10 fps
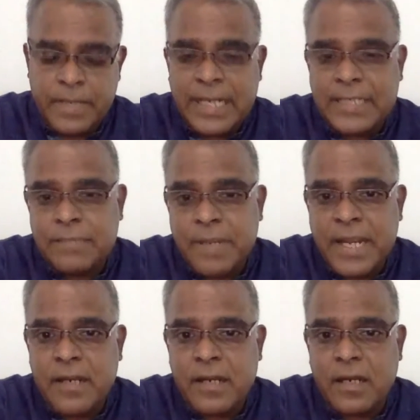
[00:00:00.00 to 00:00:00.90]

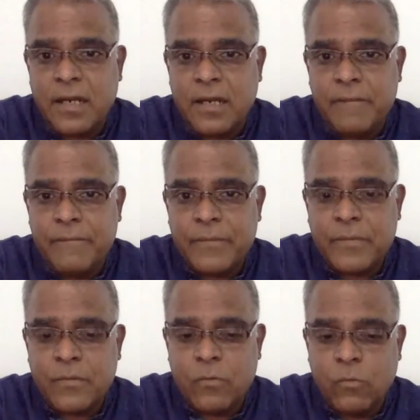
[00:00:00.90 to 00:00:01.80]
explain
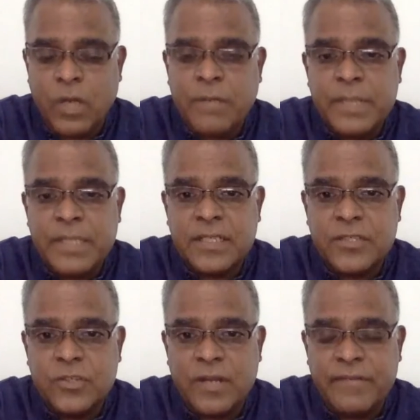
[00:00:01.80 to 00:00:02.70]
what
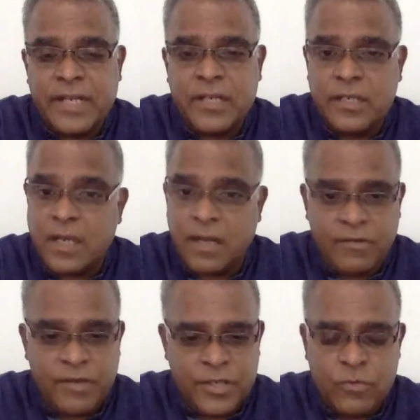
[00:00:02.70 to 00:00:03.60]
measures you have taken to
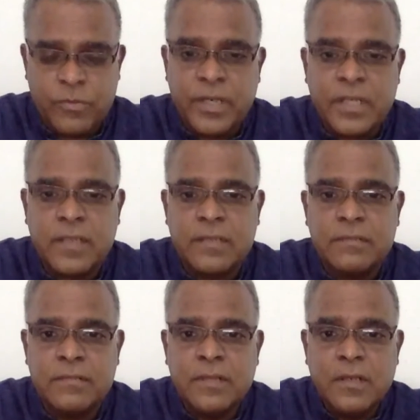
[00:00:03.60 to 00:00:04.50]
cover your work,
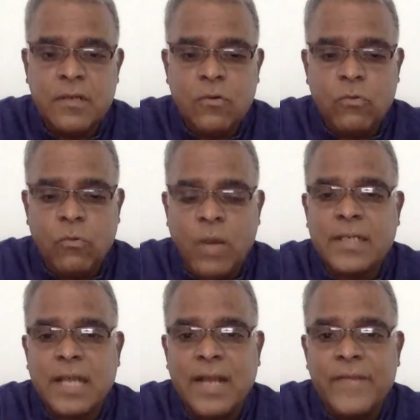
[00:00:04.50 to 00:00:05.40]

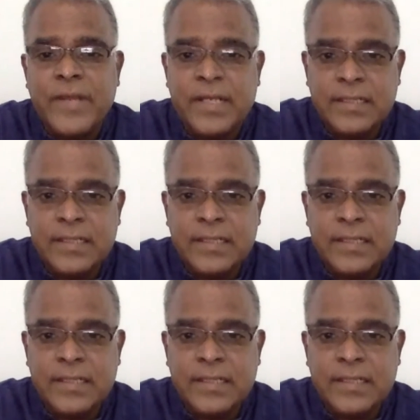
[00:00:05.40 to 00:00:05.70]
what other